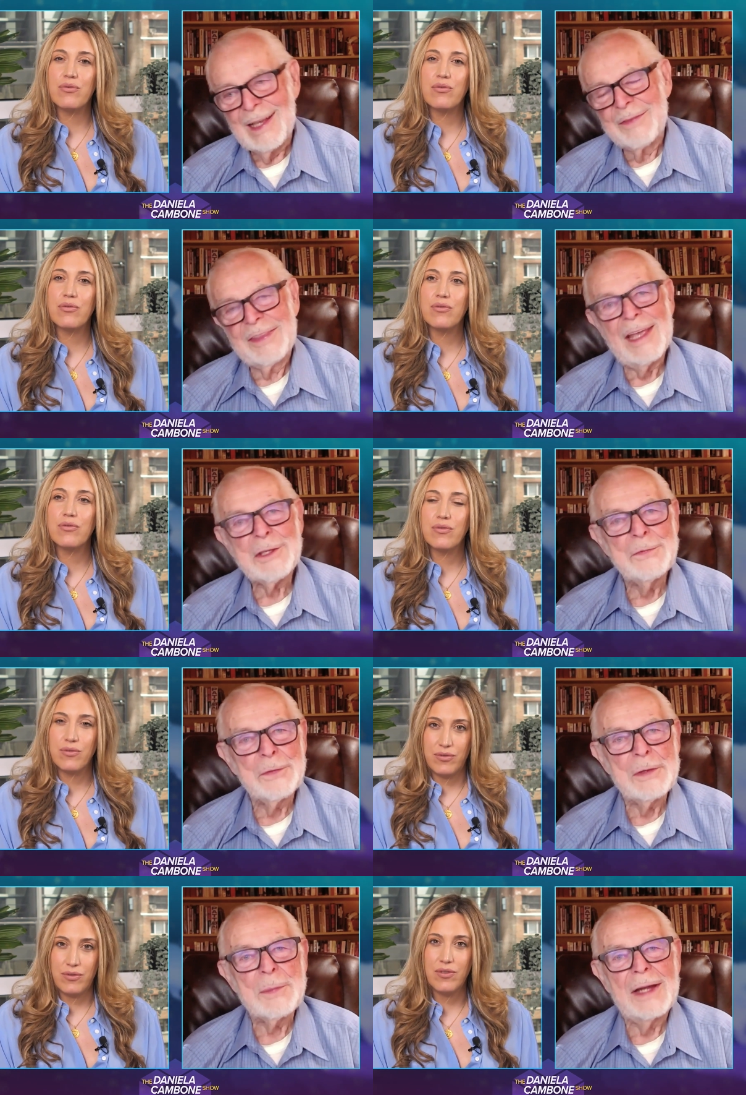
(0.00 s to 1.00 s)
Speaker 1: Yep. Thank you
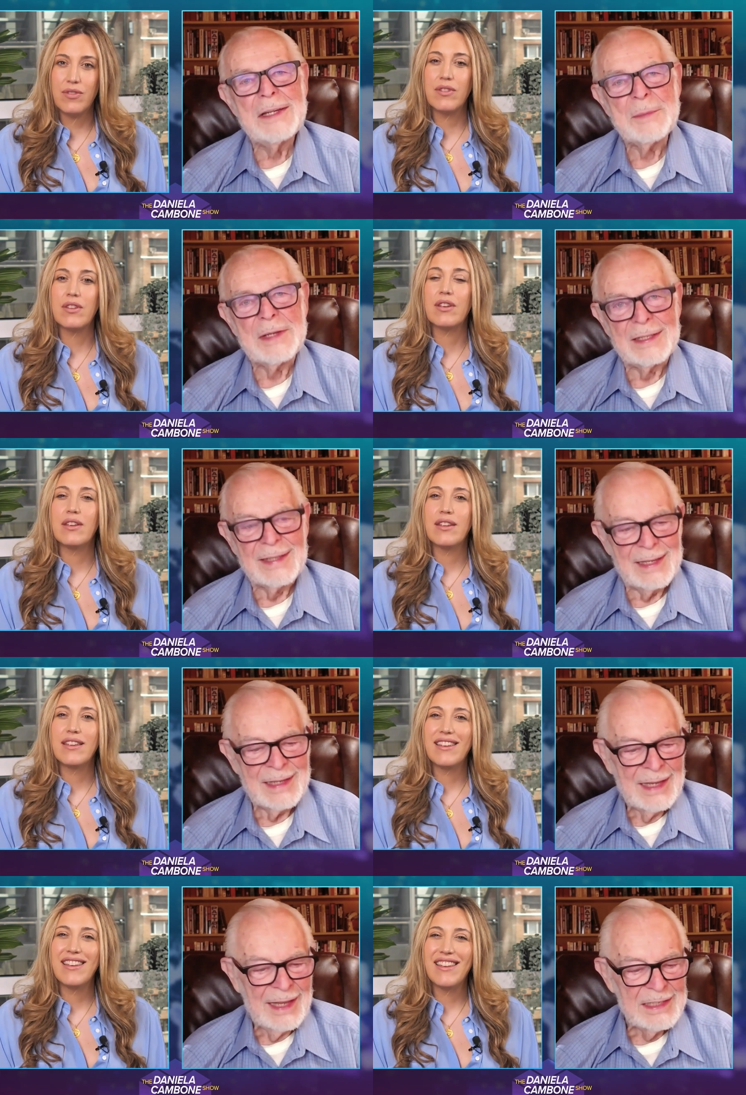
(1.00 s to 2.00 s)
for reminding me on that.
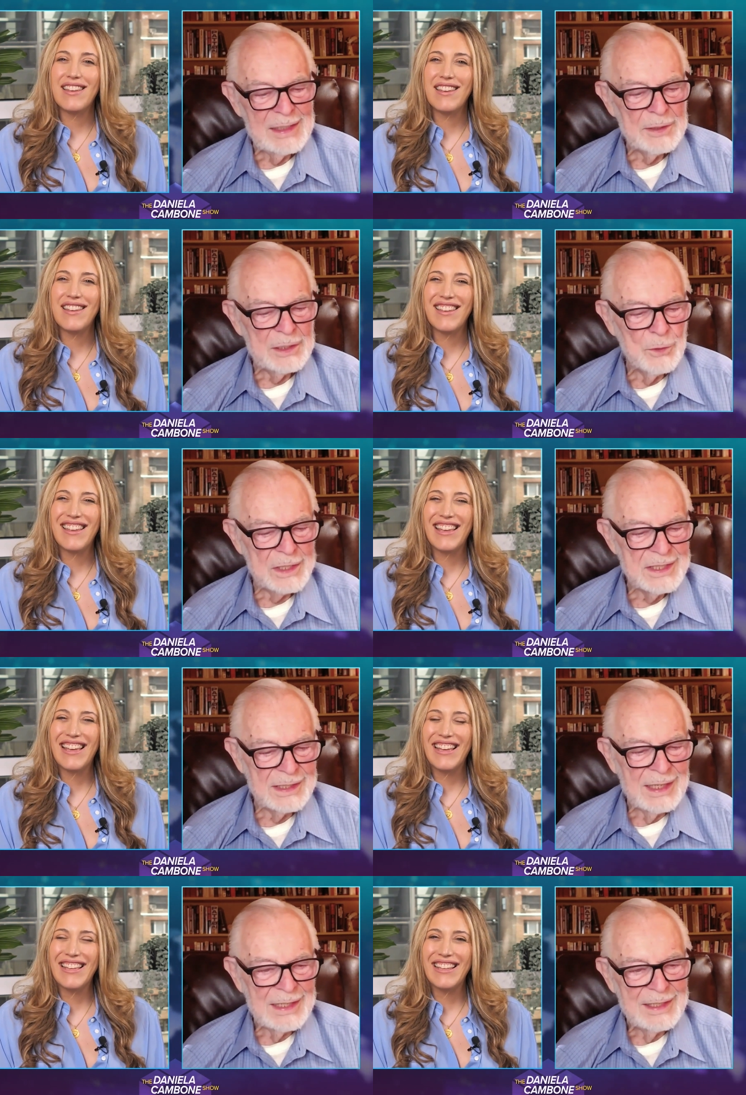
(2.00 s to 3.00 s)
Anybody that wants
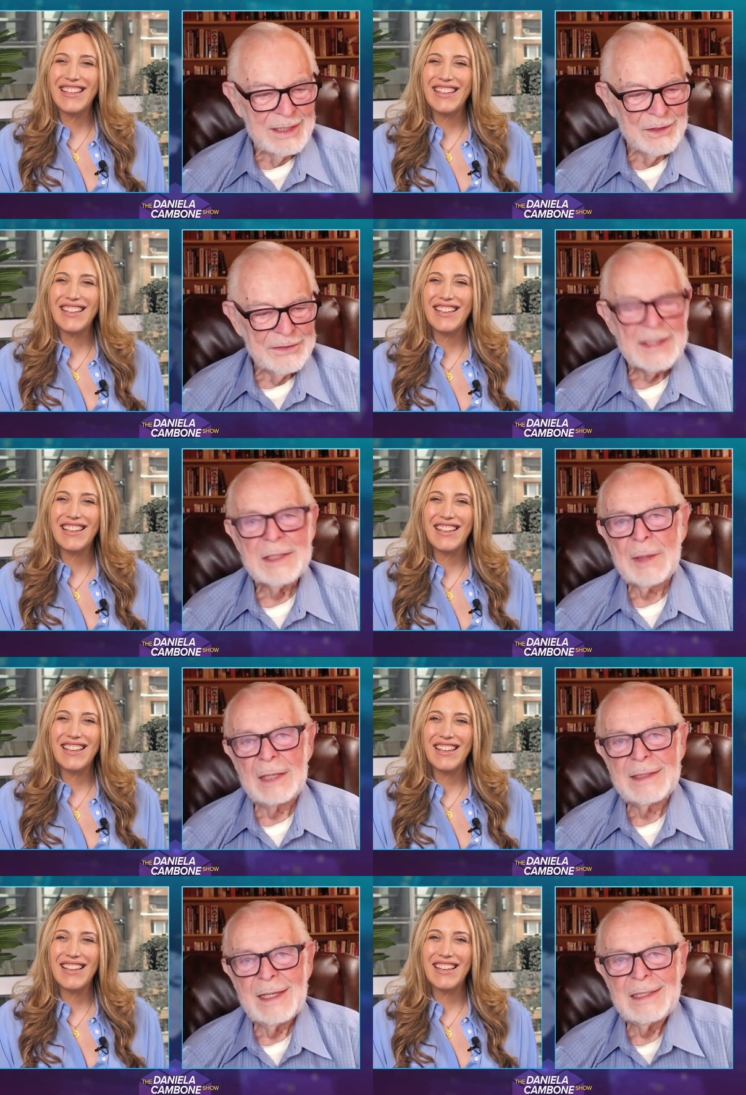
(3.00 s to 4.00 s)
to, you know, think
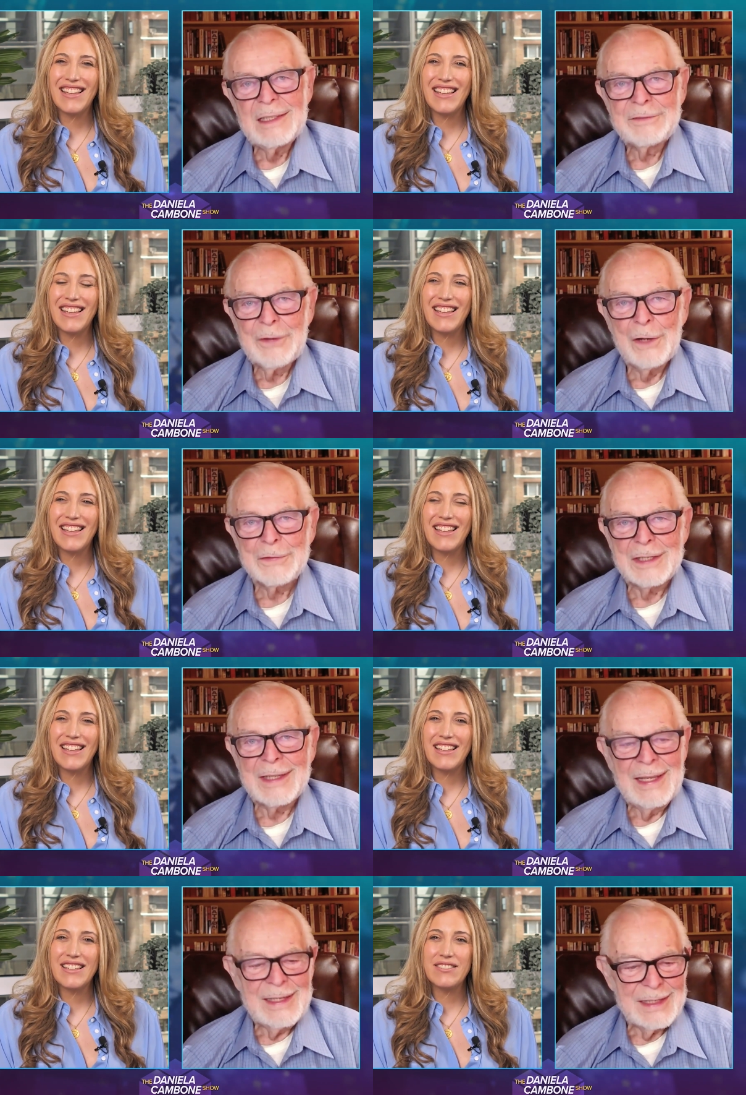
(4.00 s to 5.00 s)
about getting involved
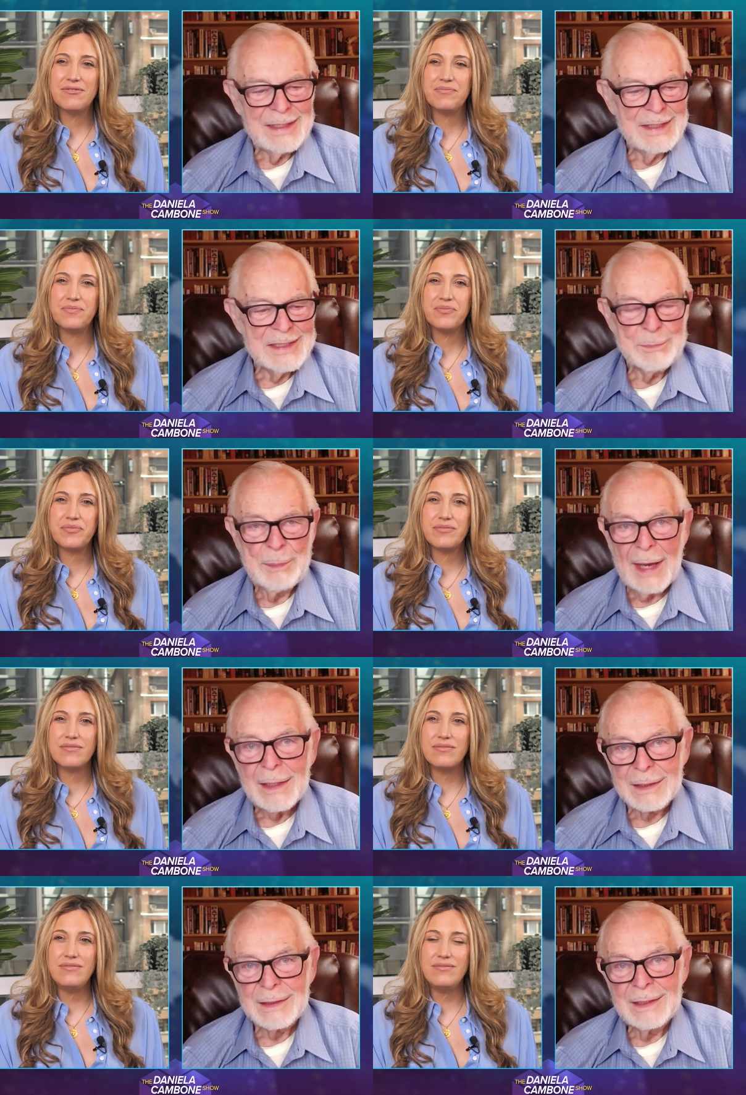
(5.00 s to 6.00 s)
in in this
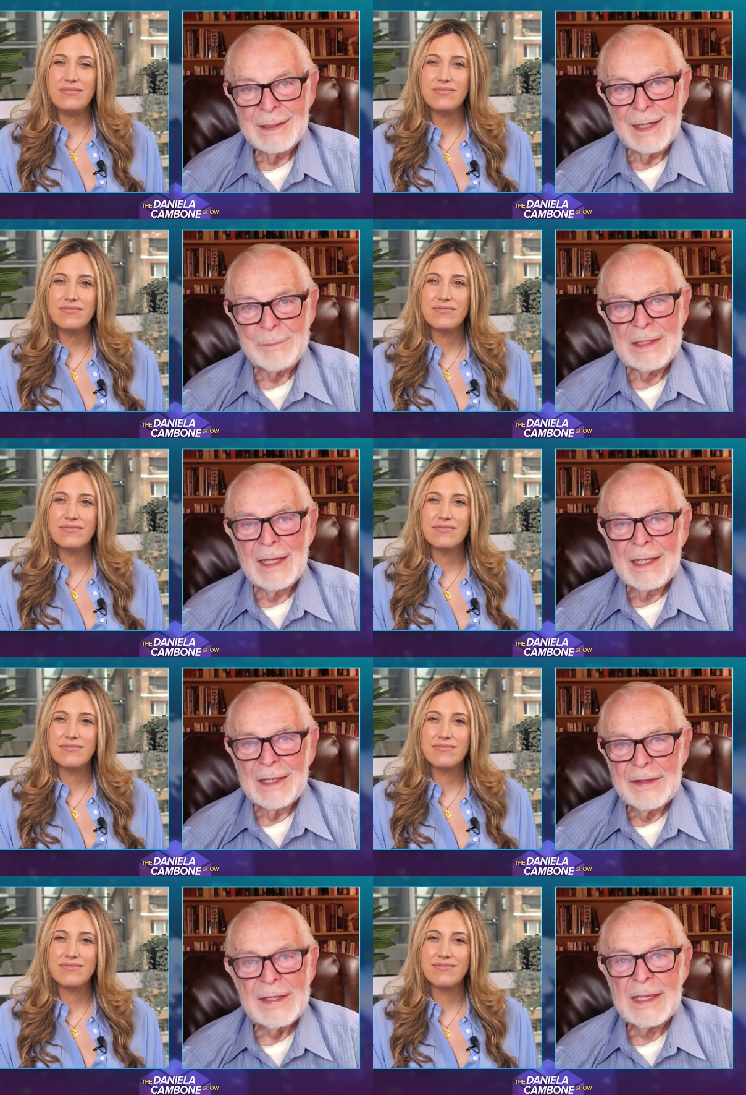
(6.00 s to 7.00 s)
battle. I mean,
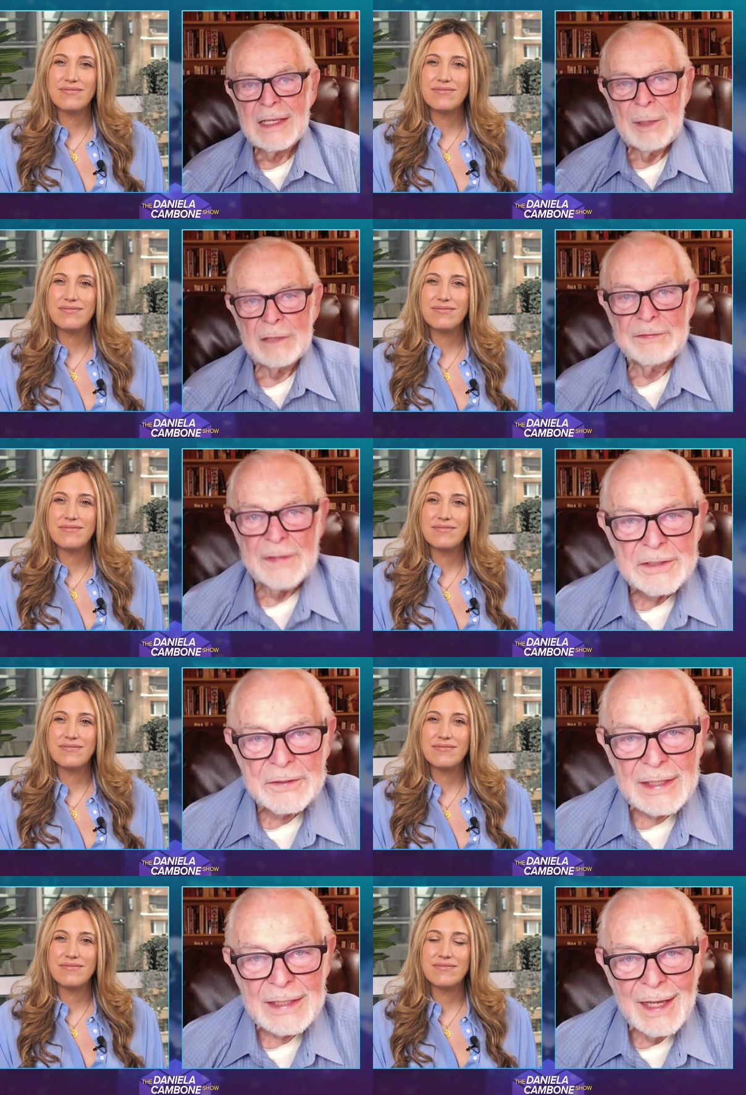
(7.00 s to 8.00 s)
thinking about
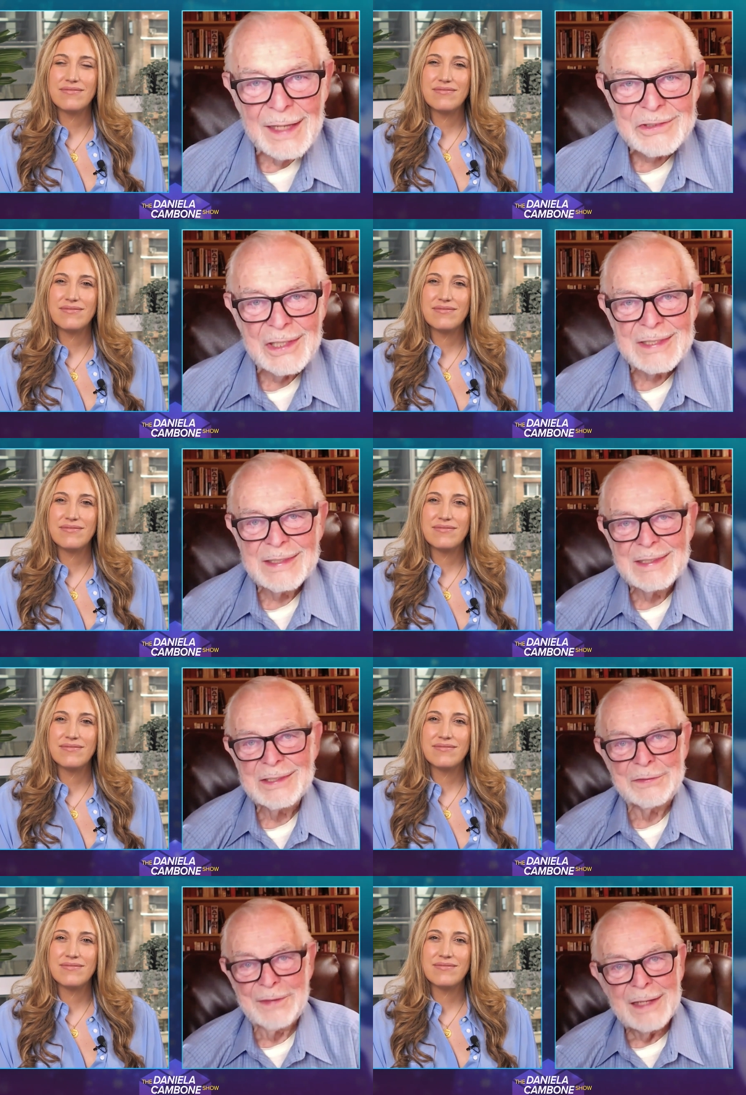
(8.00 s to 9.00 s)
victory and not just
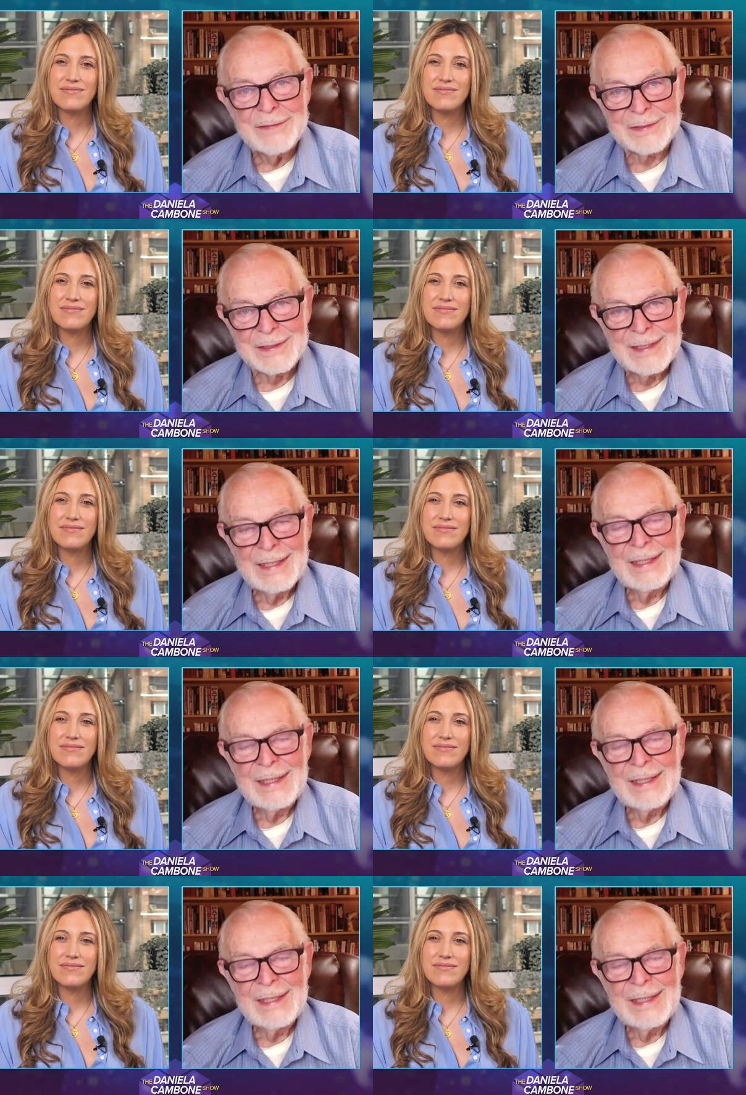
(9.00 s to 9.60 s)
survival.